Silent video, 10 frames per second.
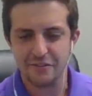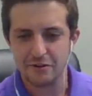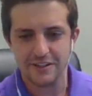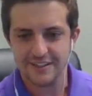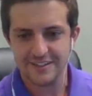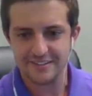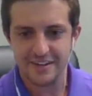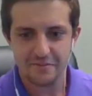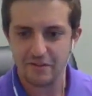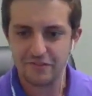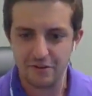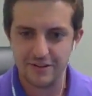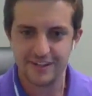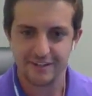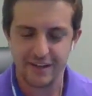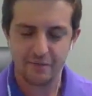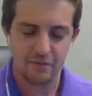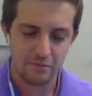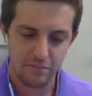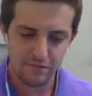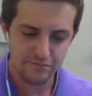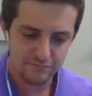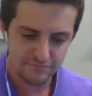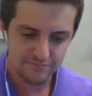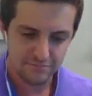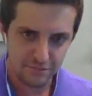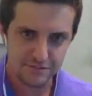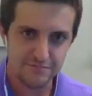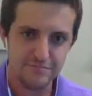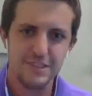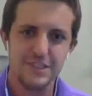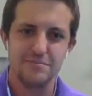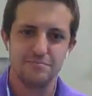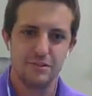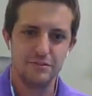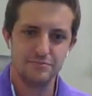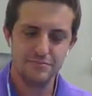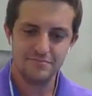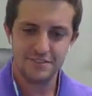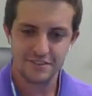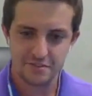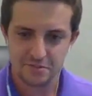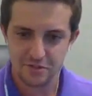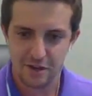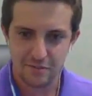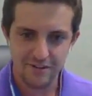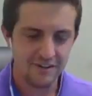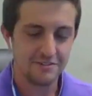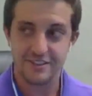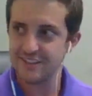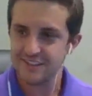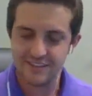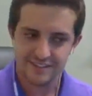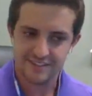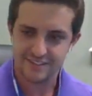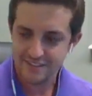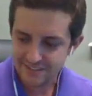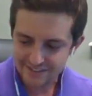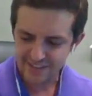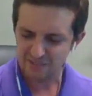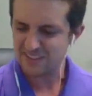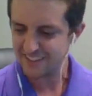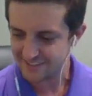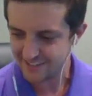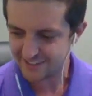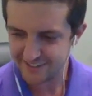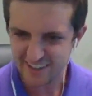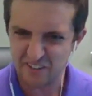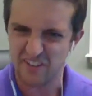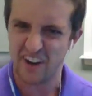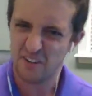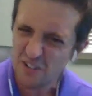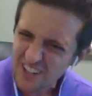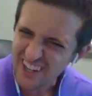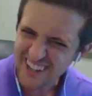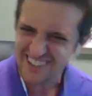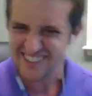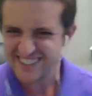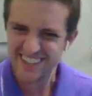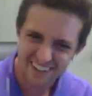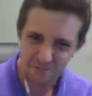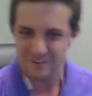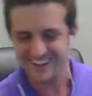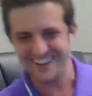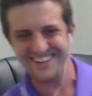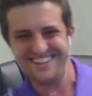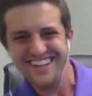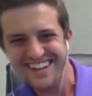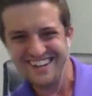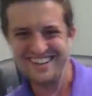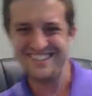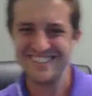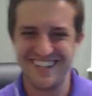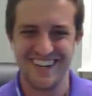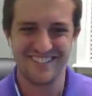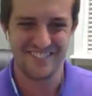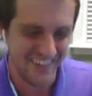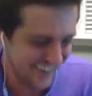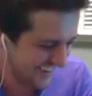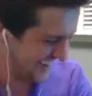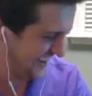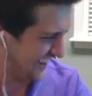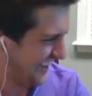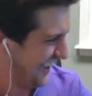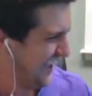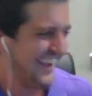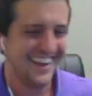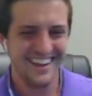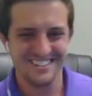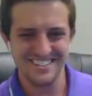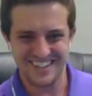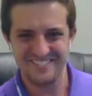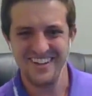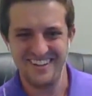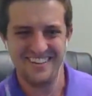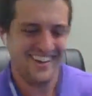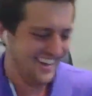Exciting. My phone didn't keep going bling, bling, bling. Just a subscriber. I was like, this is kind of like to go viral. This is kind of it's like mini viral, mini crypto viral.